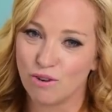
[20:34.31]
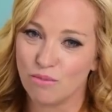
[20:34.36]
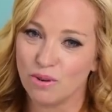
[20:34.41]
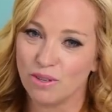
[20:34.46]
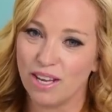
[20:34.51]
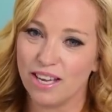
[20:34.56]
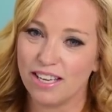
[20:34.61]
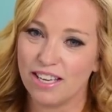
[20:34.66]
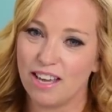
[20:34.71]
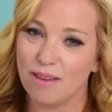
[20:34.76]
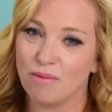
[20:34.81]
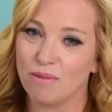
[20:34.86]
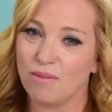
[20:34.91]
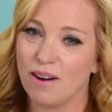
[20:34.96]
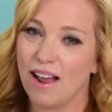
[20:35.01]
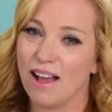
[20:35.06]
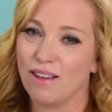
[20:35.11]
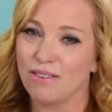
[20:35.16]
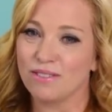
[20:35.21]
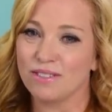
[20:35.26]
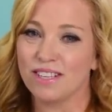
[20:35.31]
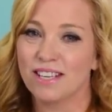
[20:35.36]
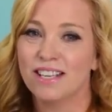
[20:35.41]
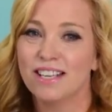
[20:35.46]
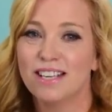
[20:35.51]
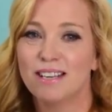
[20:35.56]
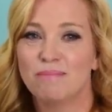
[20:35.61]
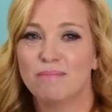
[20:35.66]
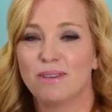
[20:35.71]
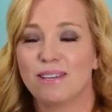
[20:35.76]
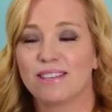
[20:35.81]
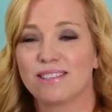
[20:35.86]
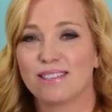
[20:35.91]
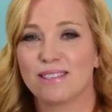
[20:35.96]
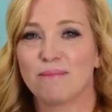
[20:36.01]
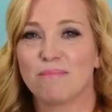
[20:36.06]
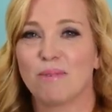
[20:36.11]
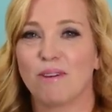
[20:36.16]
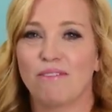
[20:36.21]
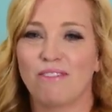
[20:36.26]
formal night came around because
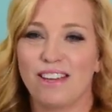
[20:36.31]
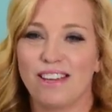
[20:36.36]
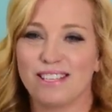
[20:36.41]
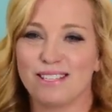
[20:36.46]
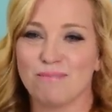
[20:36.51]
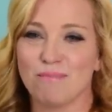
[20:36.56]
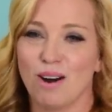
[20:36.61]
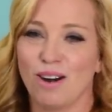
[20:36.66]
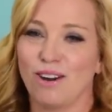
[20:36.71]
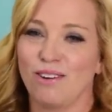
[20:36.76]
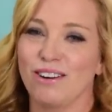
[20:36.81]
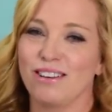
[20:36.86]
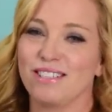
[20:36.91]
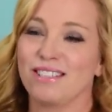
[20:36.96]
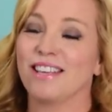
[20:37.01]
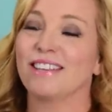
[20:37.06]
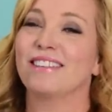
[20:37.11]
of the buffets and margaritas.